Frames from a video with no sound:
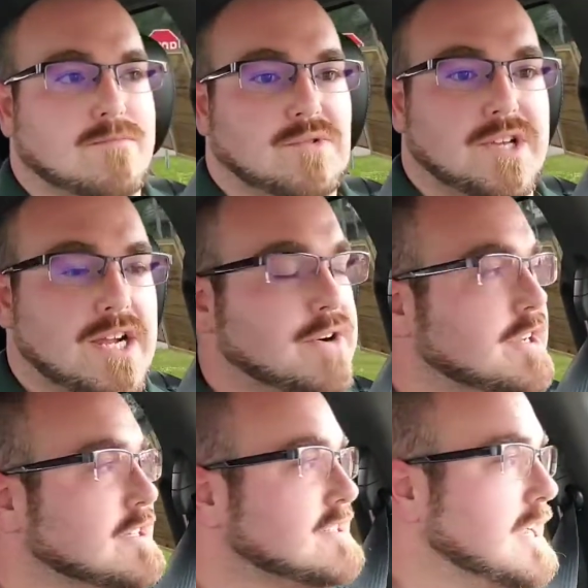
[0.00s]

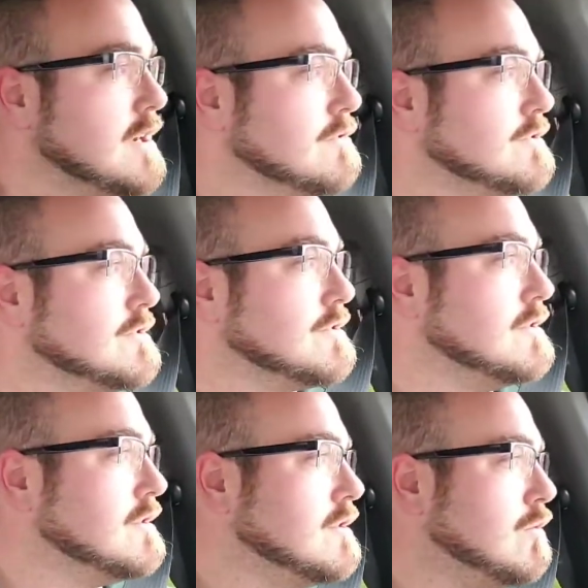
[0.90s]
precarious sounds
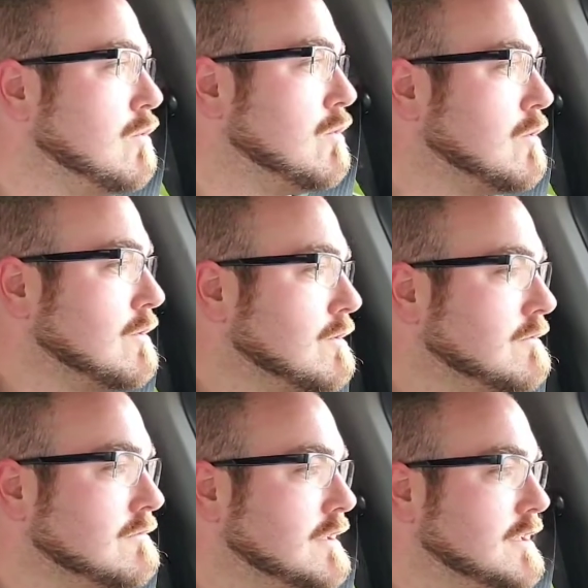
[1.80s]
or
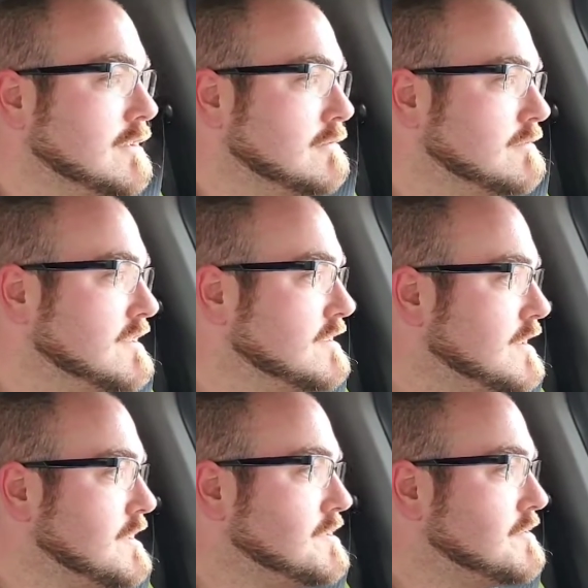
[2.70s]

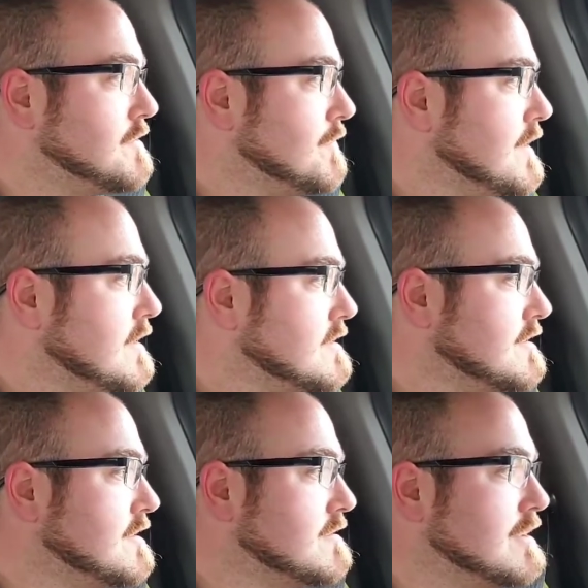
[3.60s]
sensations or feelings
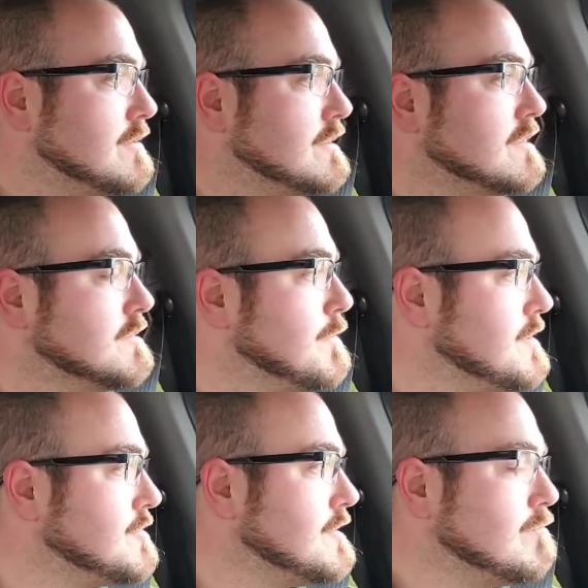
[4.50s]
in the steering,
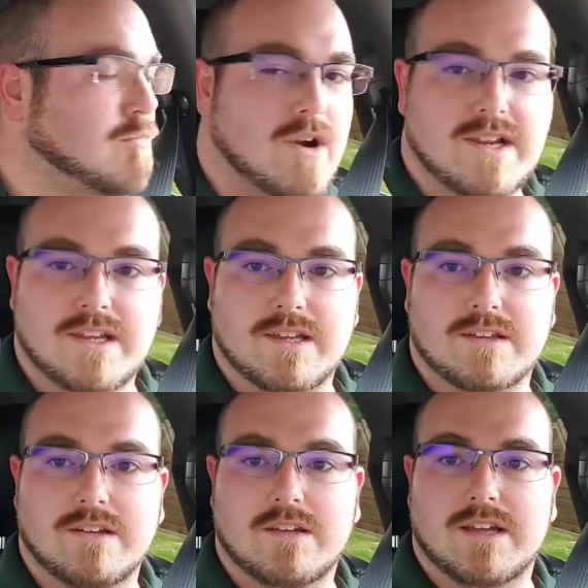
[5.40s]
suspension,
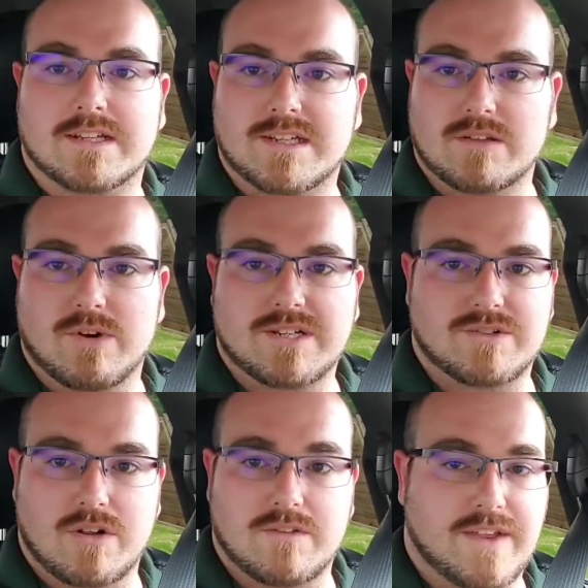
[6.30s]
braking,
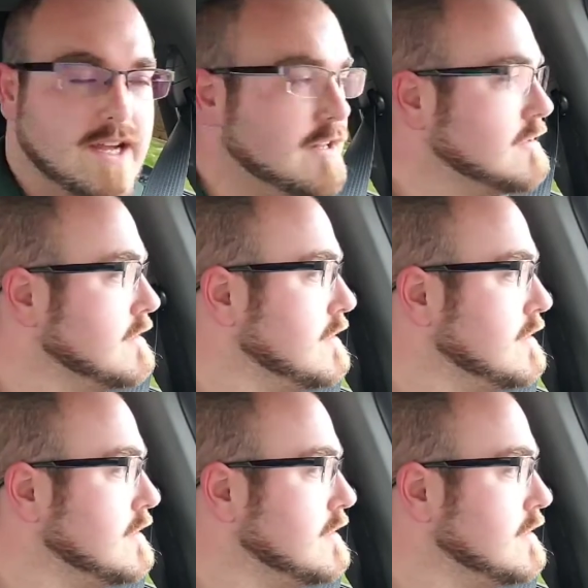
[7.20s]
acceleration, all of that.